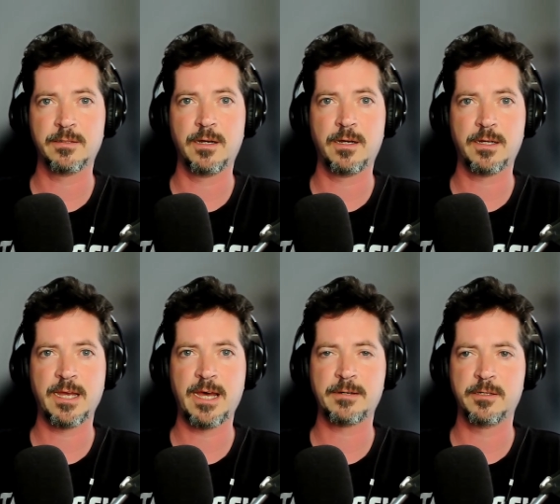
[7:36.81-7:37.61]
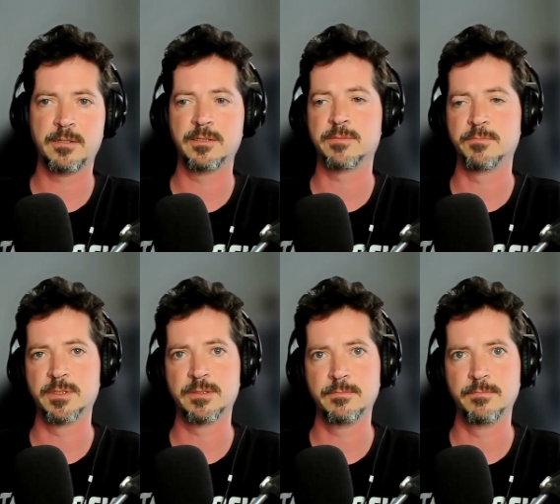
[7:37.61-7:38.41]
because
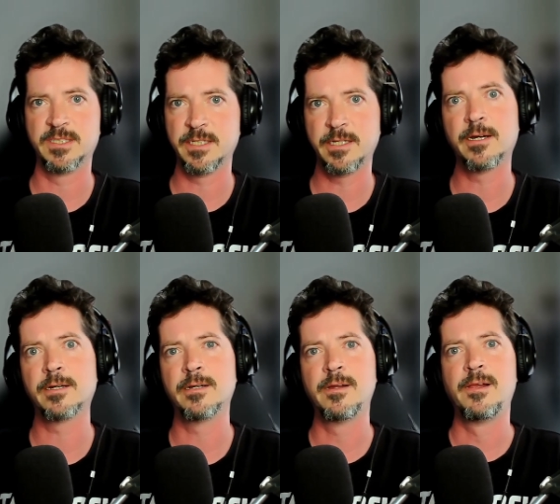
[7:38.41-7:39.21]
Mazika